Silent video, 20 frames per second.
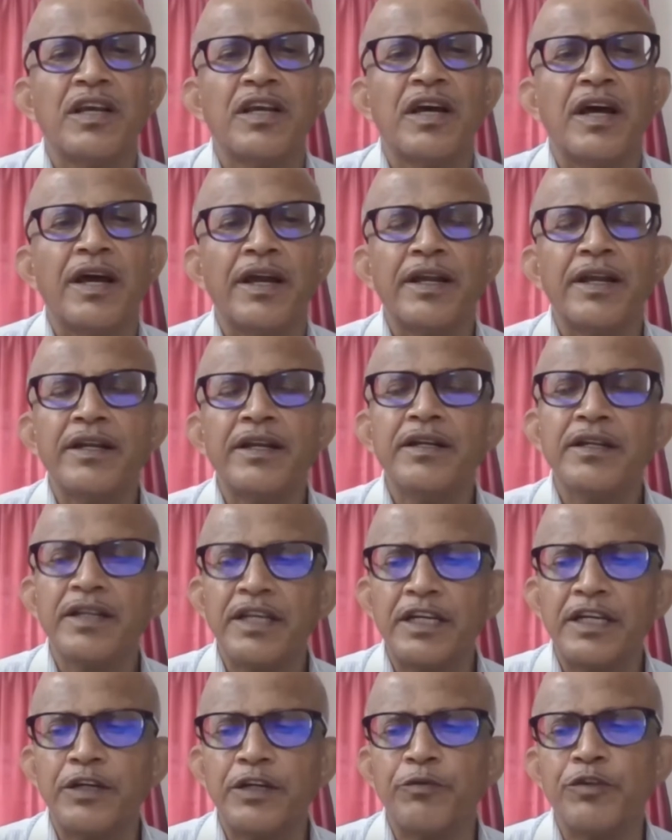and
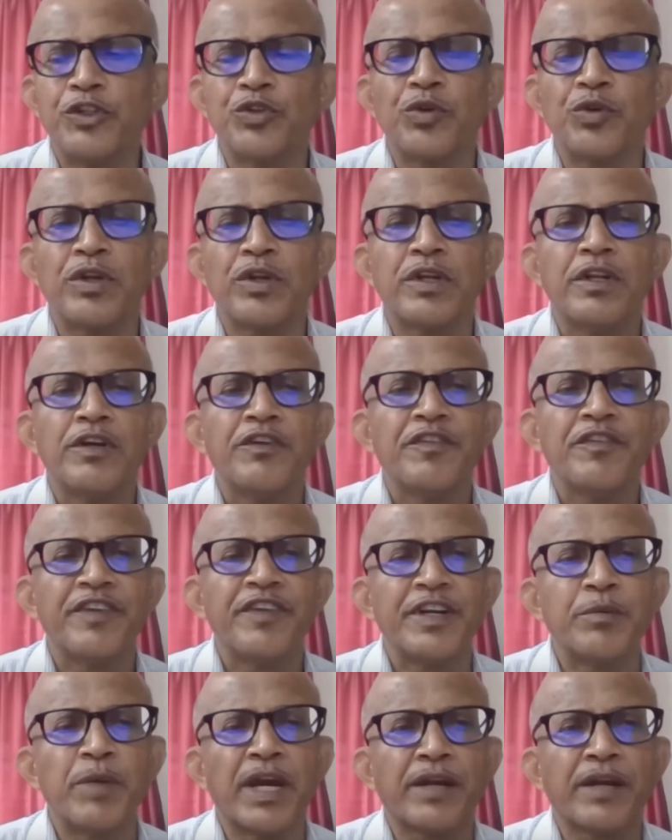individual
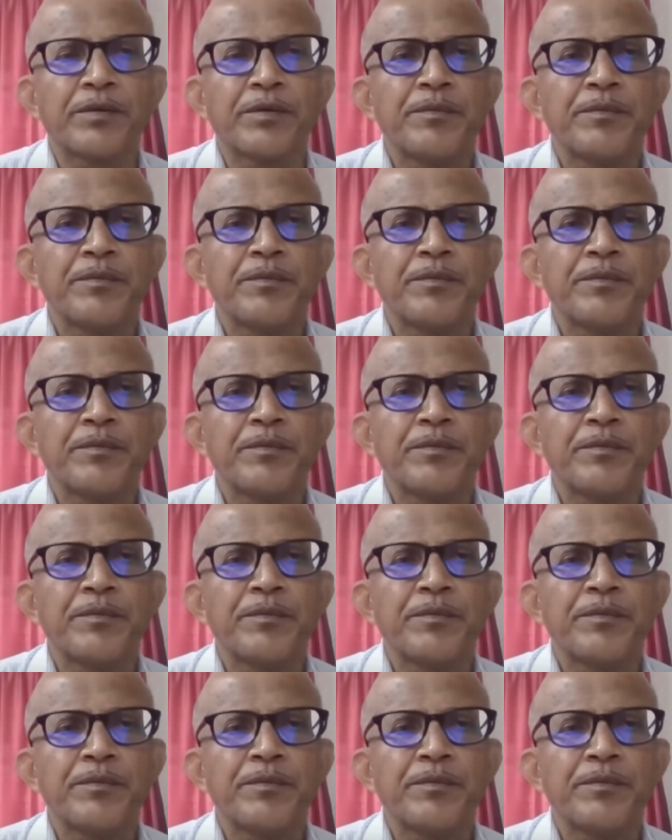feedback.